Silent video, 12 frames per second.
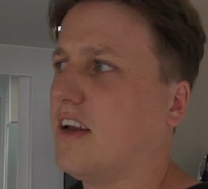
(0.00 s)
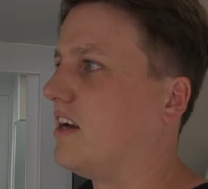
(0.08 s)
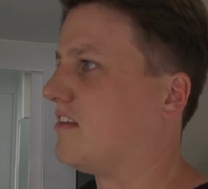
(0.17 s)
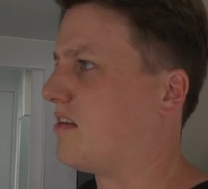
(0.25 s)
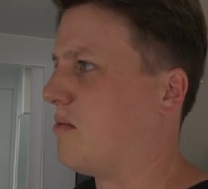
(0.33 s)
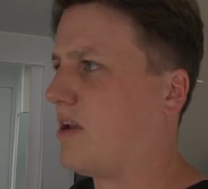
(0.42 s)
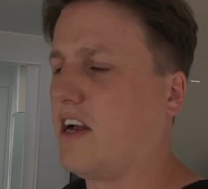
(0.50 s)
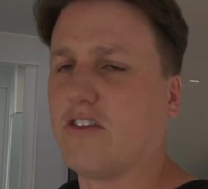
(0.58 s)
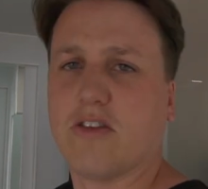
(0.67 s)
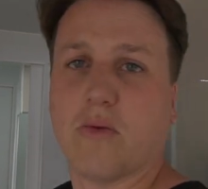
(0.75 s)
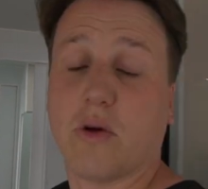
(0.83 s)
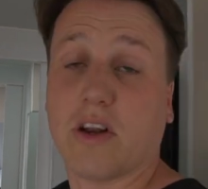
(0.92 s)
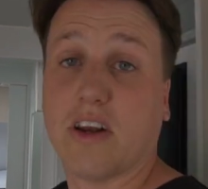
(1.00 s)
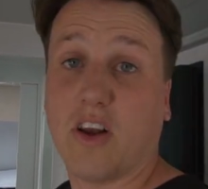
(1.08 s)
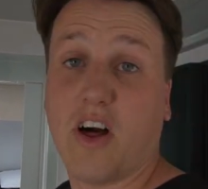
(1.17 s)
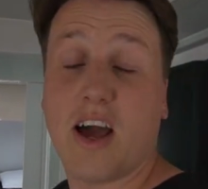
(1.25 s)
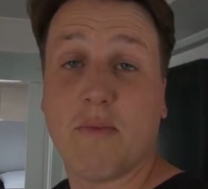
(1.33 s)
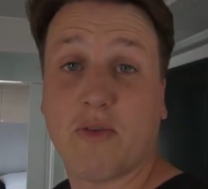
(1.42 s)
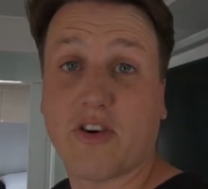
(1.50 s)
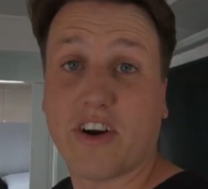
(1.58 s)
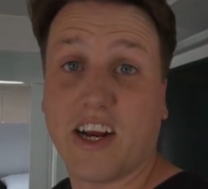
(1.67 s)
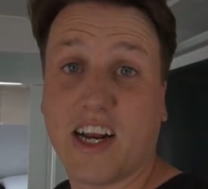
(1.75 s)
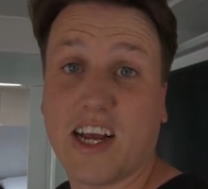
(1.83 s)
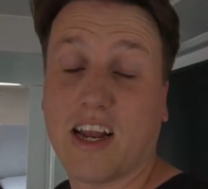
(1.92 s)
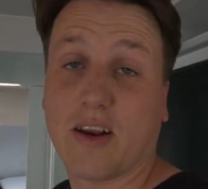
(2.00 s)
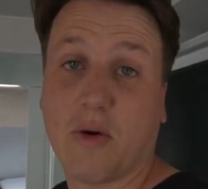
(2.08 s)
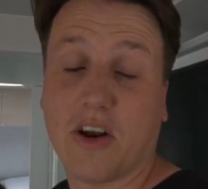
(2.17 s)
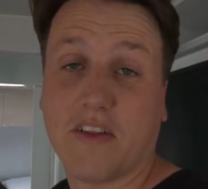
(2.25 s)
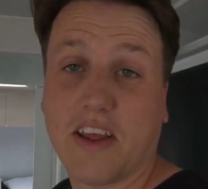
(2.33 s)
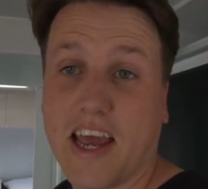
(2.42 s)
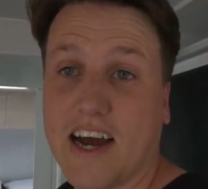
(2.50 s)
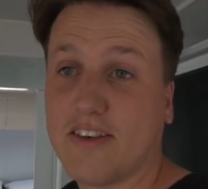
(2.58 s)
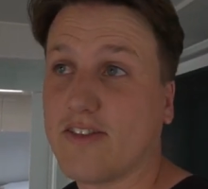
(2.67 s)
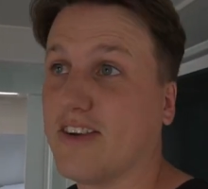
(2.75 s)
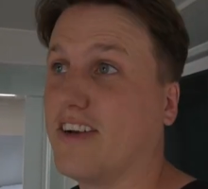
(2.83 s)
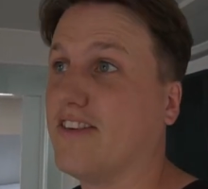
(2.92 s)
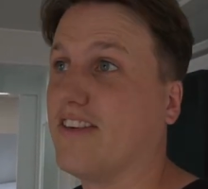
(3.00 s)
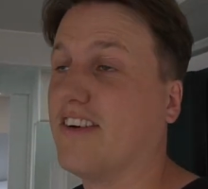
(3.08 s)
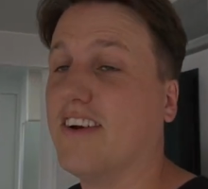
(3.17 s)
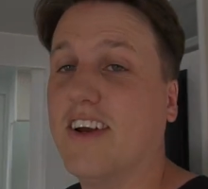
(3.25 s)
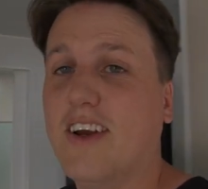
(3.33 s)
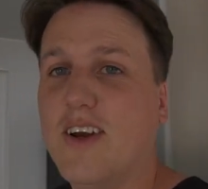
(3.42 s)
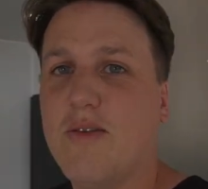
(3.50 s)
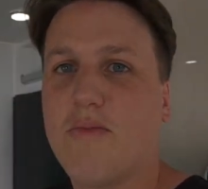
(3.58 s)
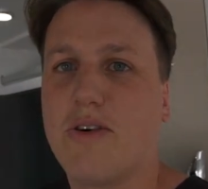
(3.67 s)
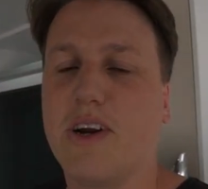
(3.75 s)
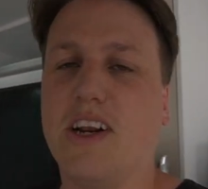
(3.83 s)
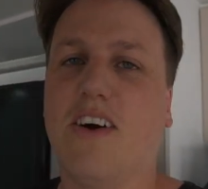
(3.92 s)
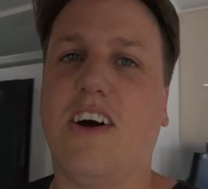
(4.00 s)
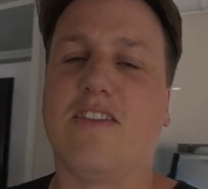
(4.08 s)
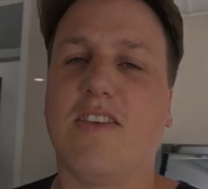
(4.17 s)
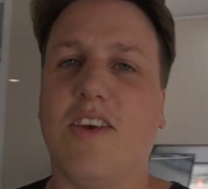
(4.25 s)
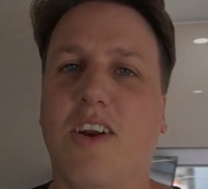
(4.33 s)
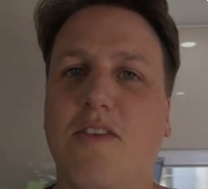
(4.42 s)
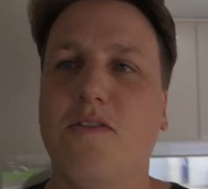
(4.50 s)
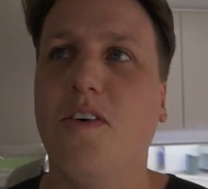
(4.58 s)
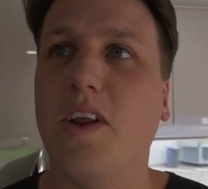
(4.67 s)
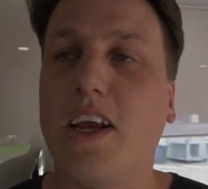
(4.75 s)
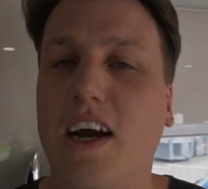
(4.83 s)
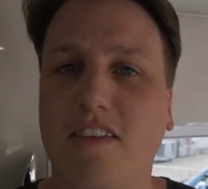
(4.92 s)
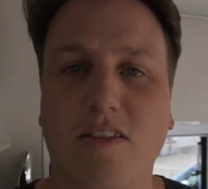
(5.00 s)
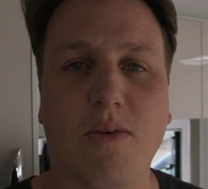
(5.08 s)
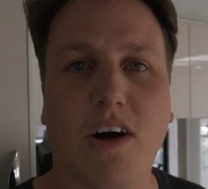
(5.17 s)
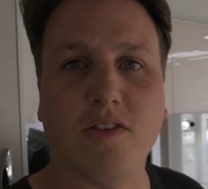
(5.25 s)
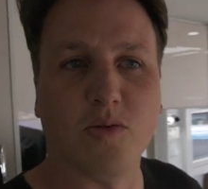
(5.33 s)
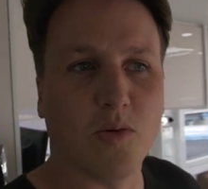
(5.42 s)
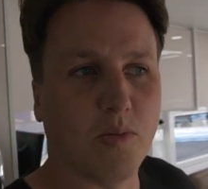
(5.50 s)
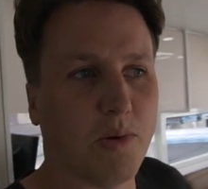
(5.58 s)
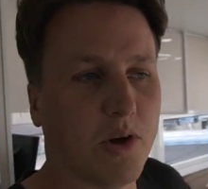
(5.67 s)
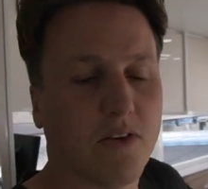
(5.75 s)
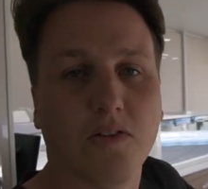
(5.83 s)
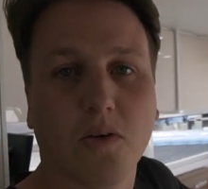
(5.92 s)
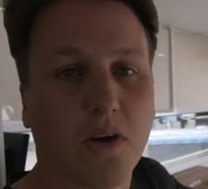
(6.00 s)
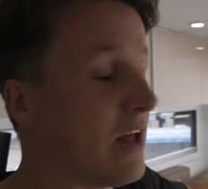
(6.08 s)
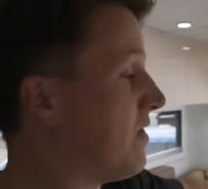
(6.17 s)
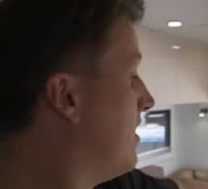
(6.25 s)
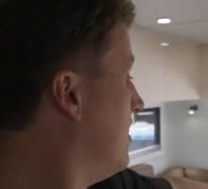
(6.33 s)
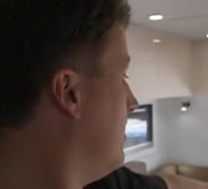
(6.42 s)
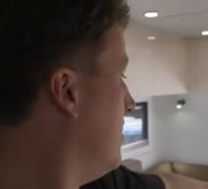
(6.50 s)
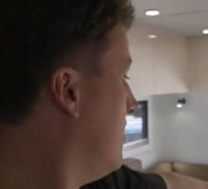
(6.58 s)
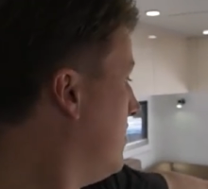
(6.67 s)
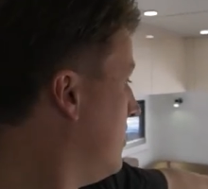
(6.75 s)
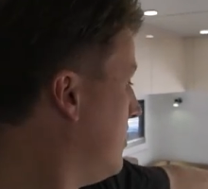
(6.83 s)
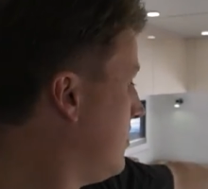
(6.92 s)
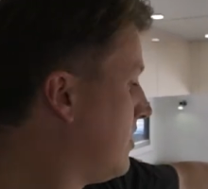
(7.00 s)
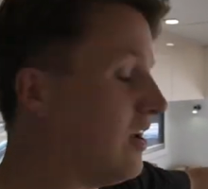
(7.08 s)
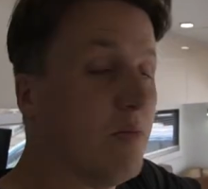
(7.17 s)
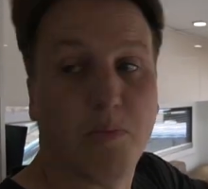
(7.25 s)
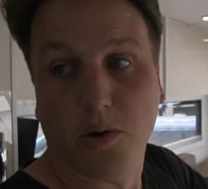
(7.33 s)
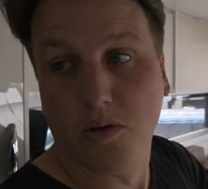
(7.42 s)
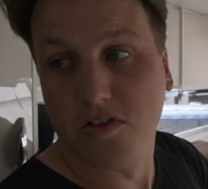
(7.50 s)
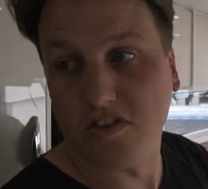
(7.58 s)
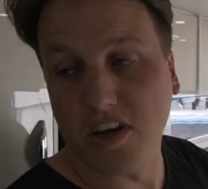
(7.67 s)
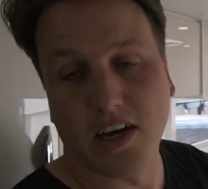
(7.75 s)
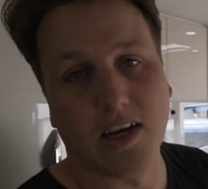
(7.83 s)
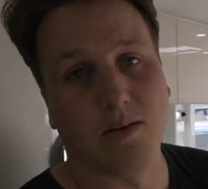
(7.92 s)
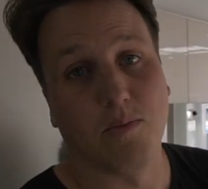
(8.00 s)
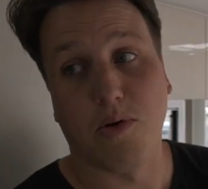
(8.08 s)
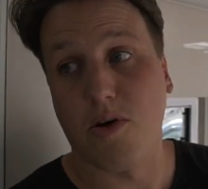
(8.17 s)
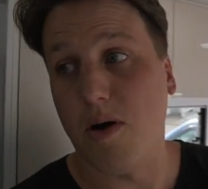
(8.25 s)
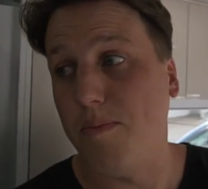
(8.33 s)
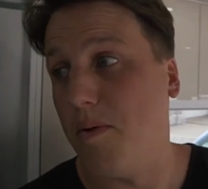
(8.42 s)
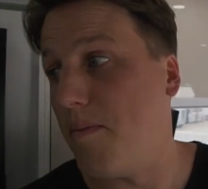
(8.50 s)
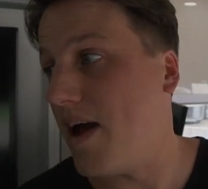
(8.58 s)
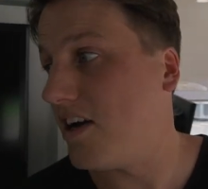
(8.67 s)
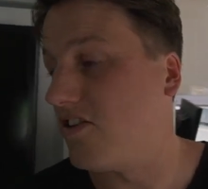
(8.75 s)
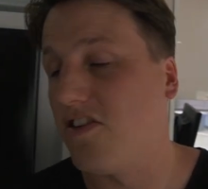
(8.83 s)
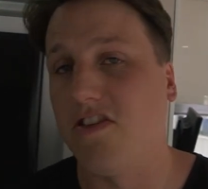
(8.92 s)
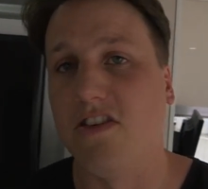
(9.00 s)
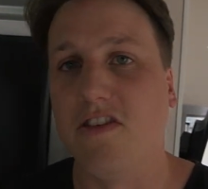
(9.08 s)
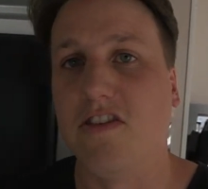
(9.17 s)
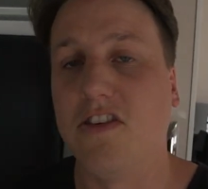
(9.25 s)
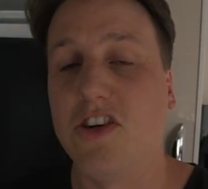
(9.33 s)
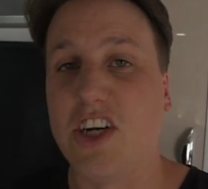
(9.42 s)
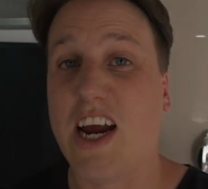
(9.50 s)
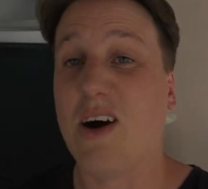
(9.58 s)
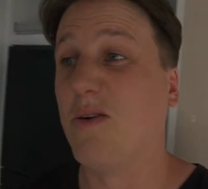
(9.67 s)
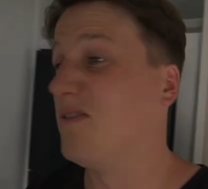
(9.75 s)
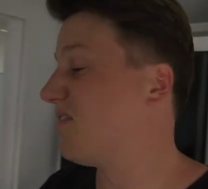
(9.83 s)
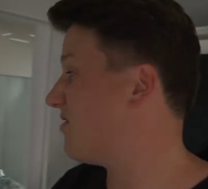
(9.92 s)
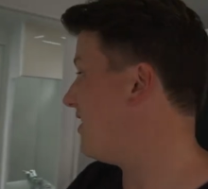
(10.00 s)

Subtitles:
and someone else who wanted a lime green colored one on the outside. So pretty nice, you know, fully customizable, beautiful leather, you know, booth seating, proper mattresses. Showers are